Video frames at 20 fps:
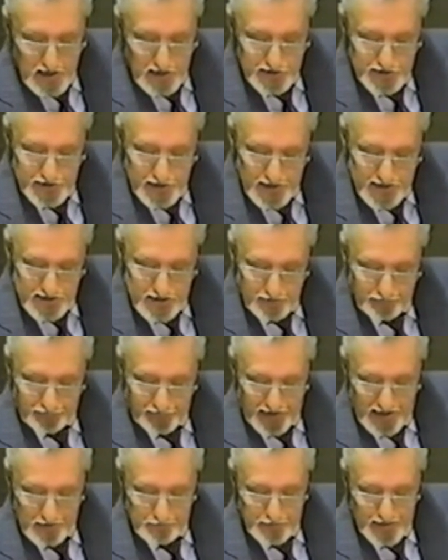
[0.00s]

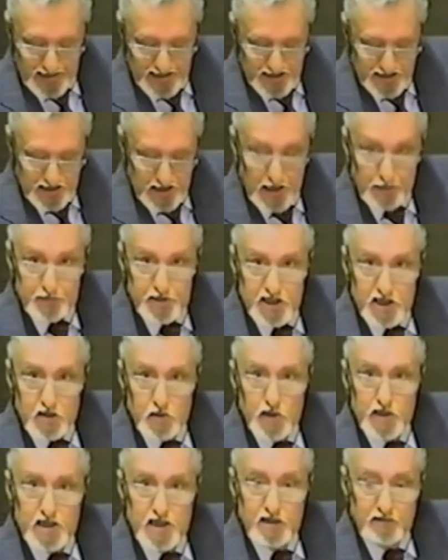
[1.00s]
justified by
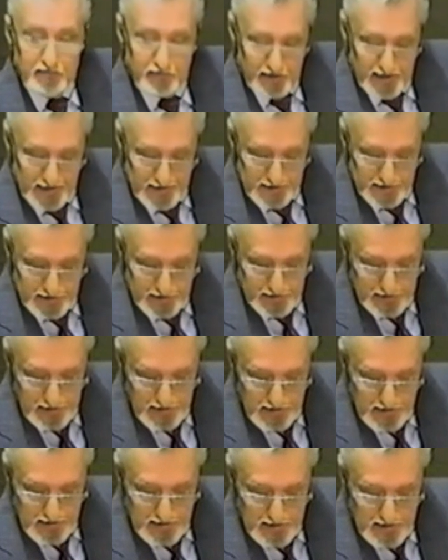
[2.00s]
subsequent events,
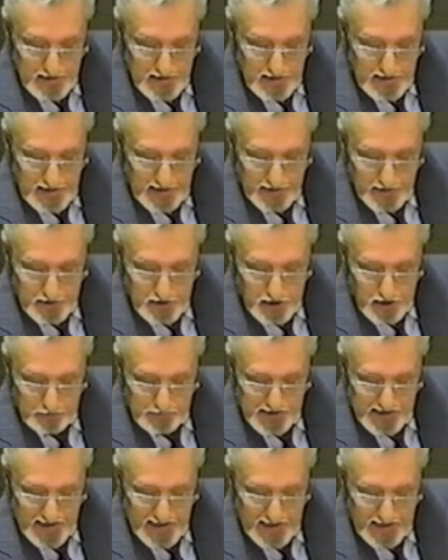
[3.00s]
and
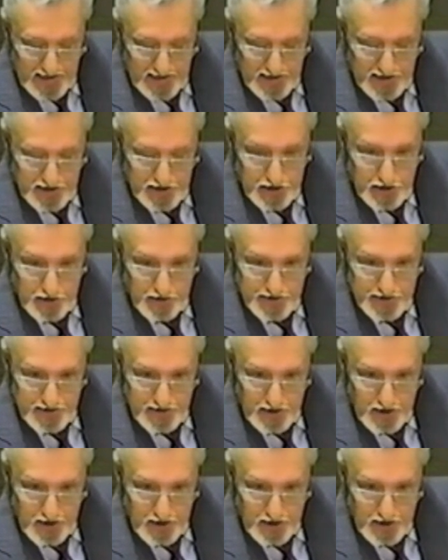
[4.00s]
culminating in a chosen